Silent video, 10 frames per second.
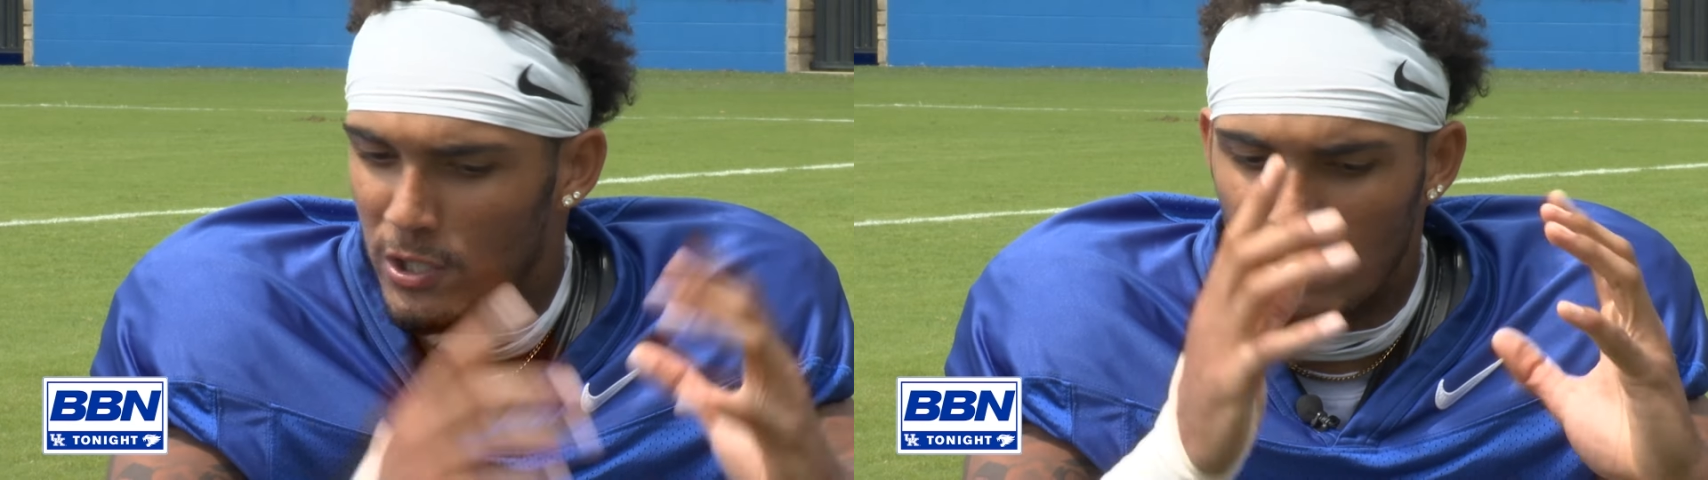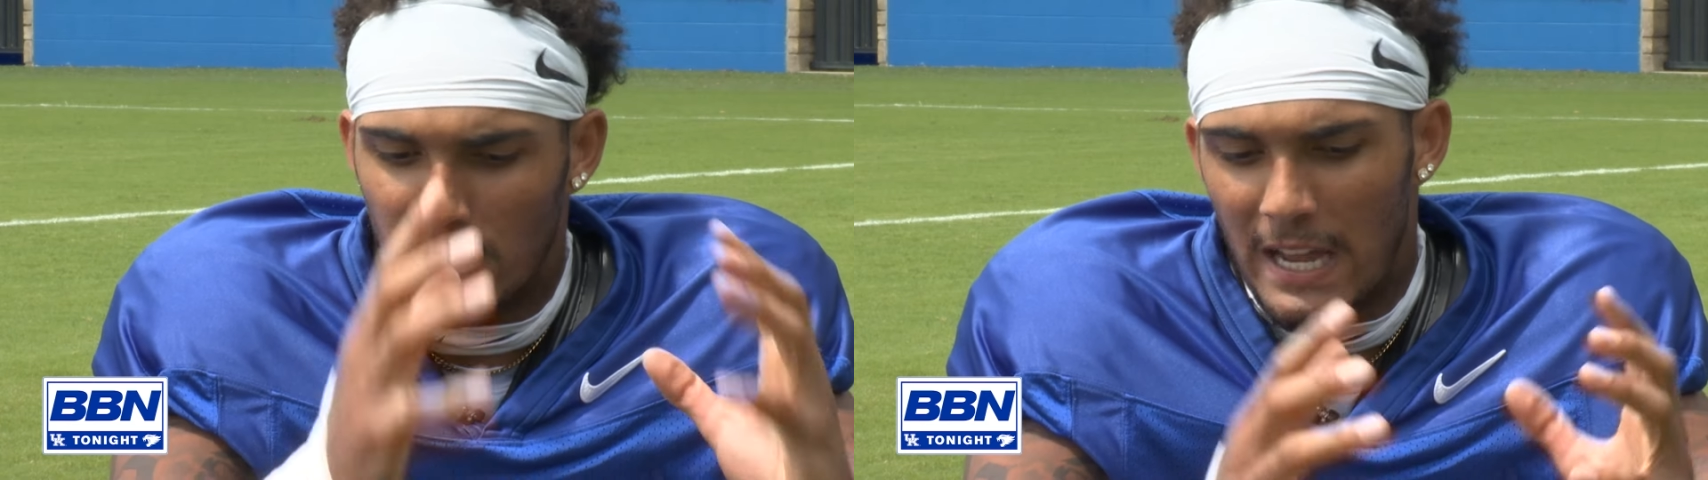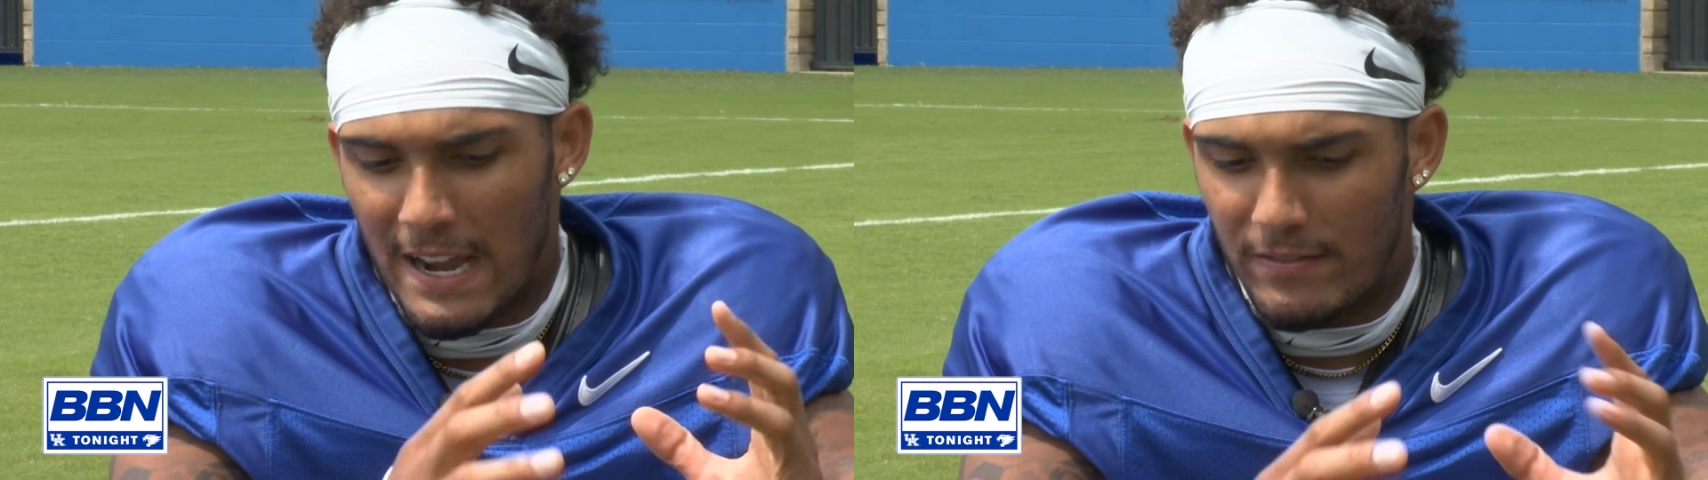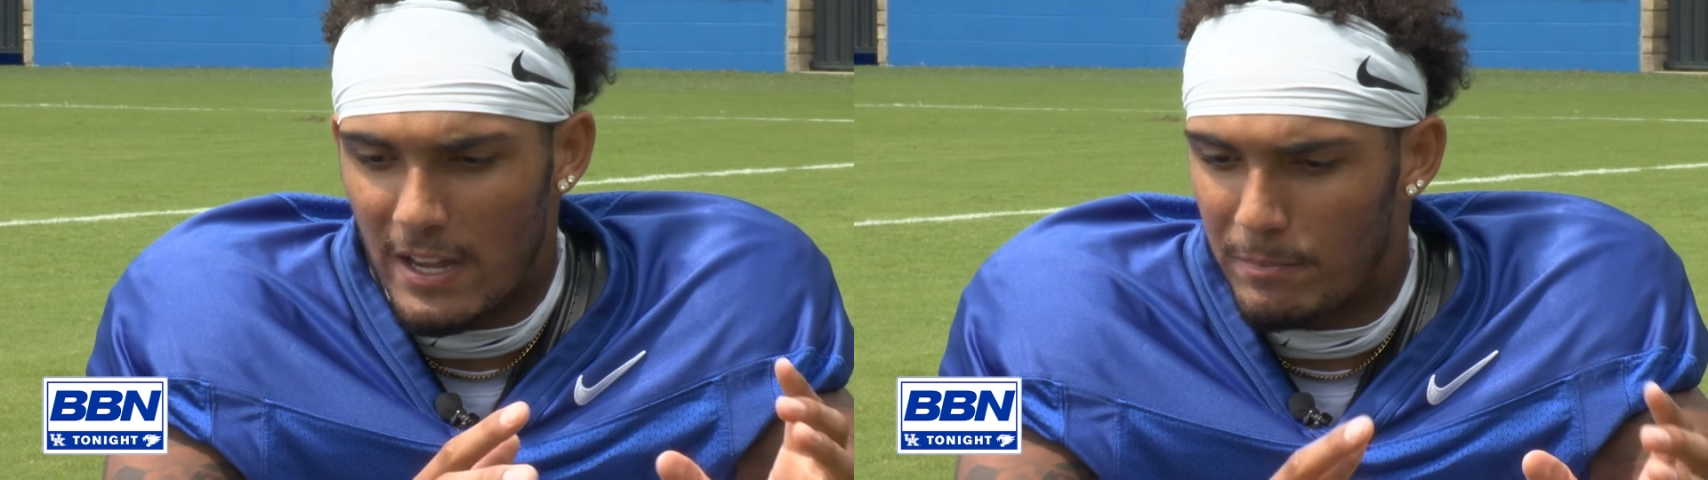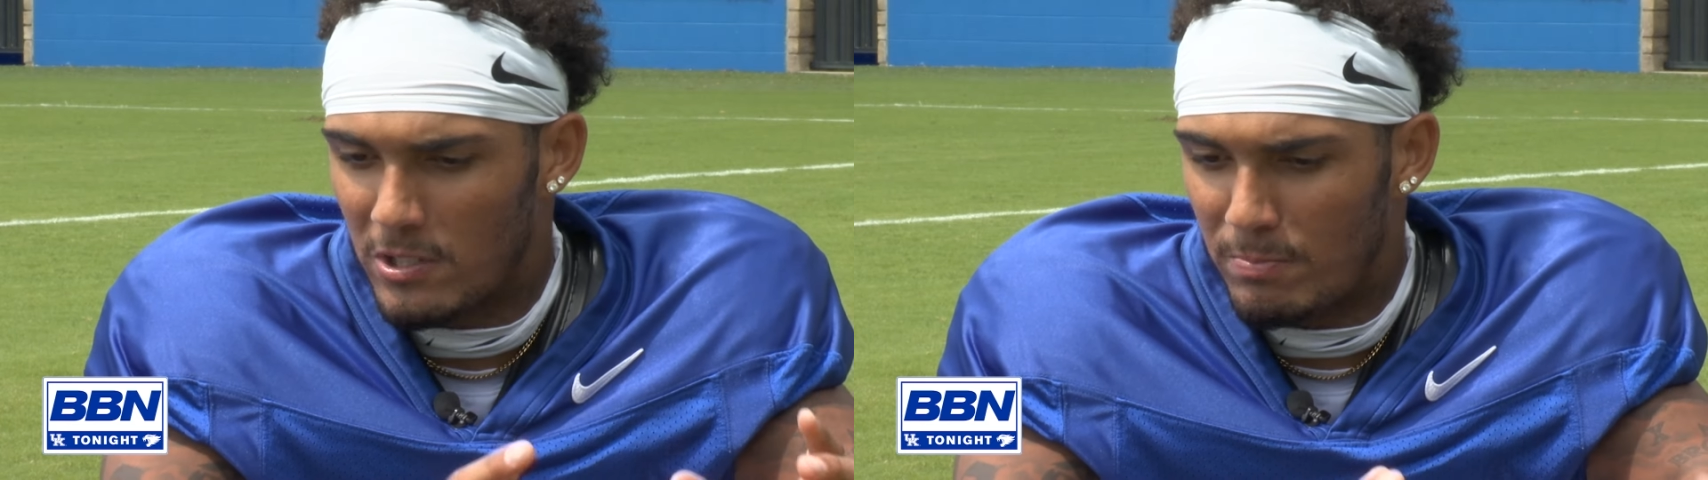and you can have
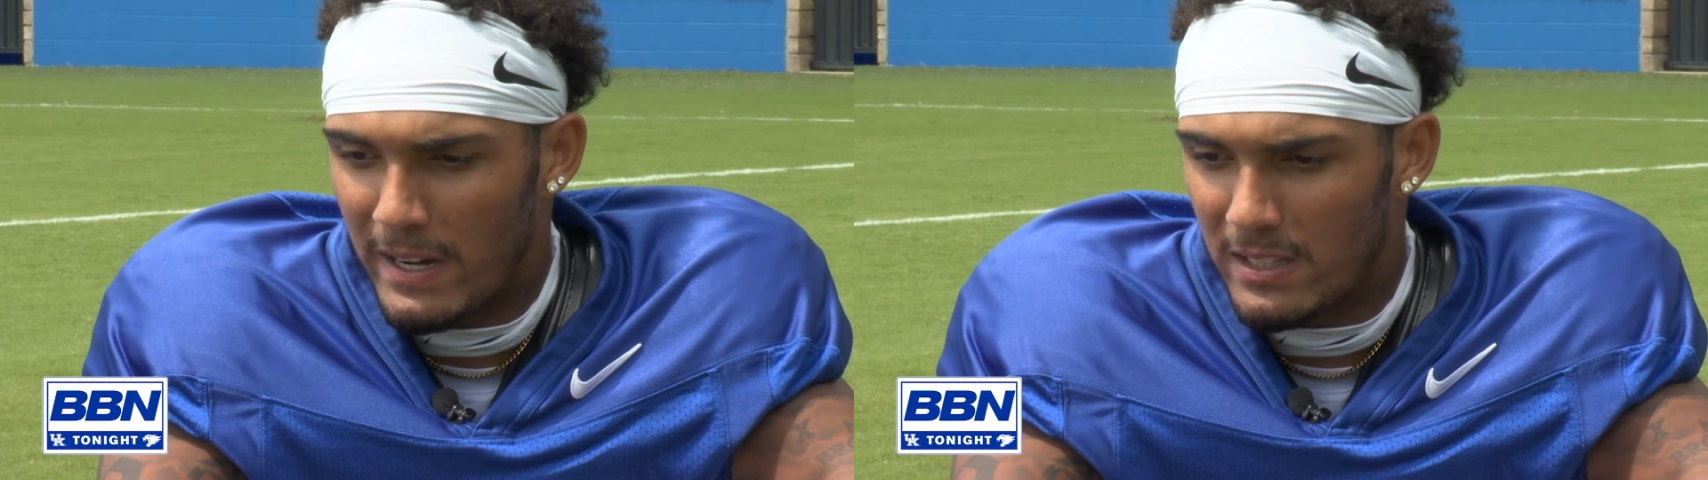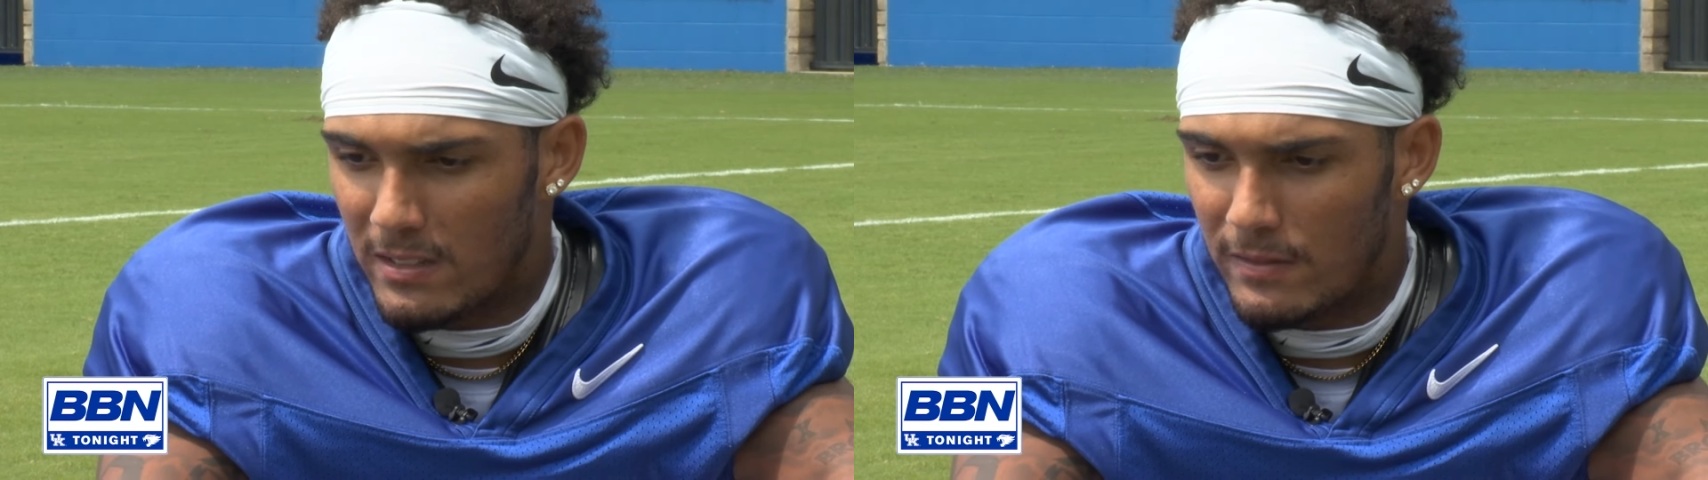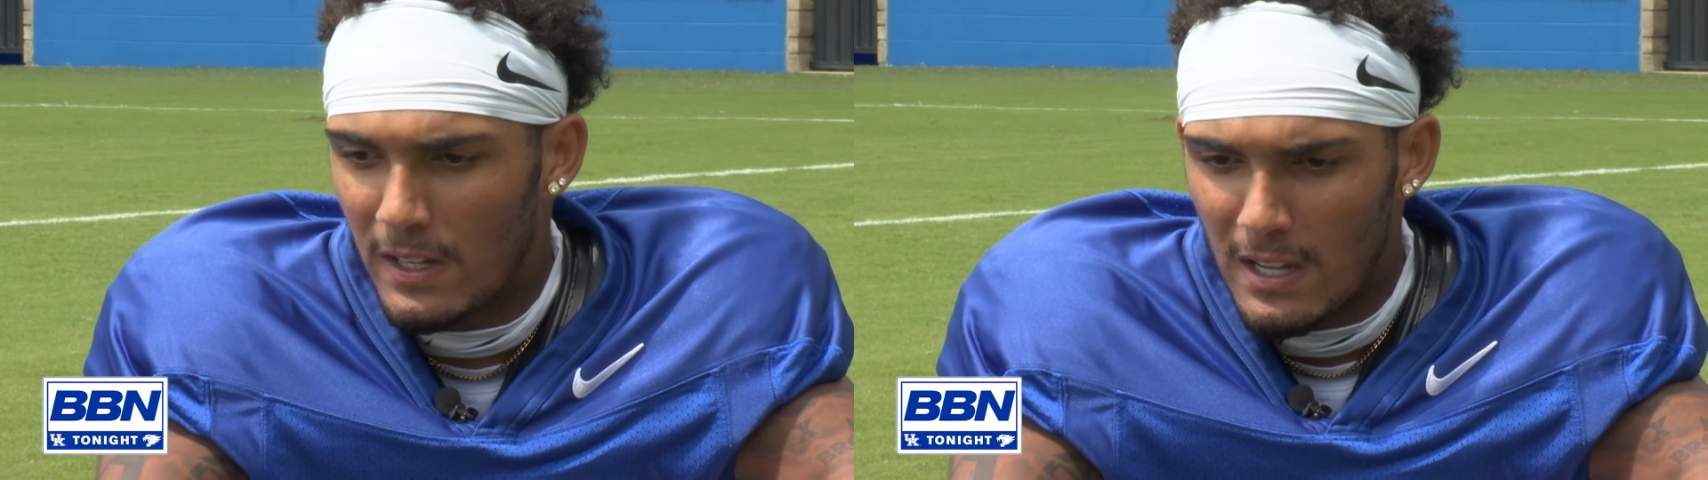that perspective,